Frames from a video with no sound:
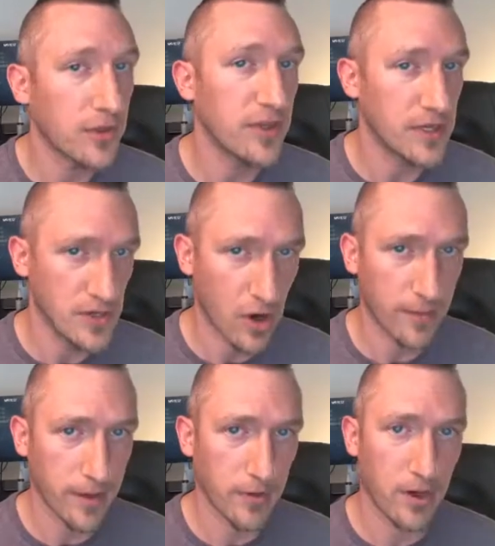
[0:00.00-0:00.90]
thing to talk
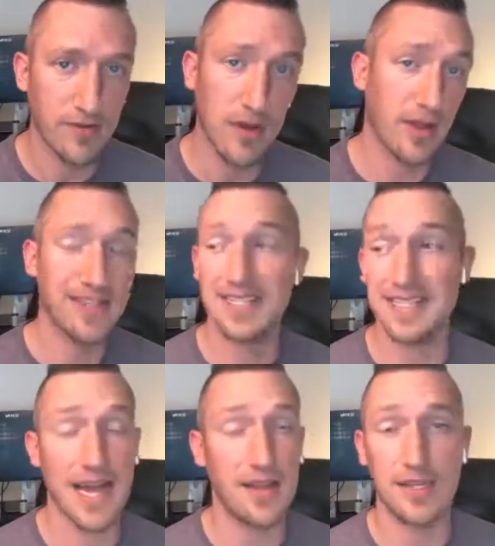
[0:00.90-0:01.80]
about on a video like this,
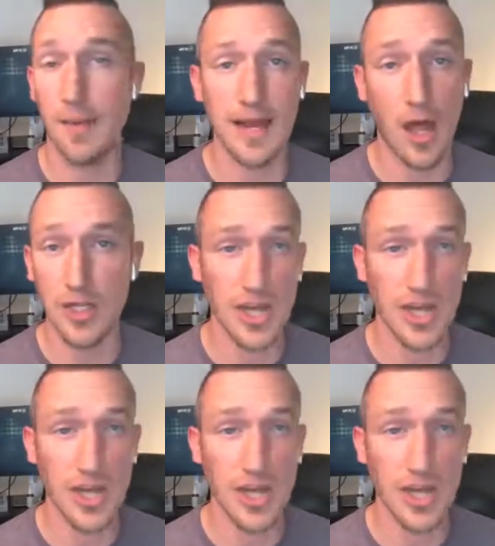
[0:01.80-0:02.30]
because to my knowledge,